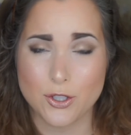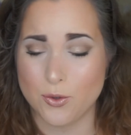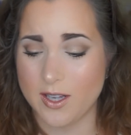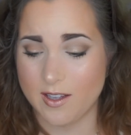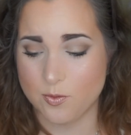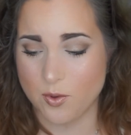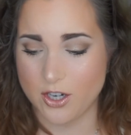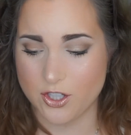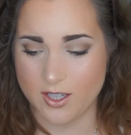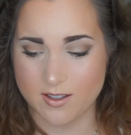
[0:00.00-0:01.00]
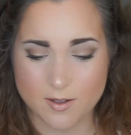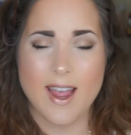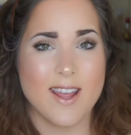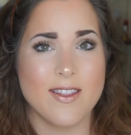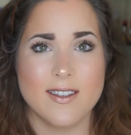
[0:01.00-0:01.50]
enjoyed these brushes
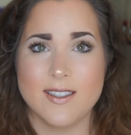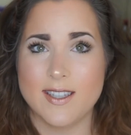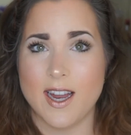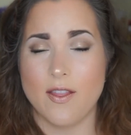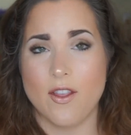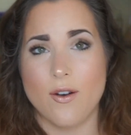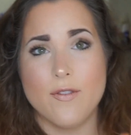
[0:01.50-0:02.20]
and this stand, though.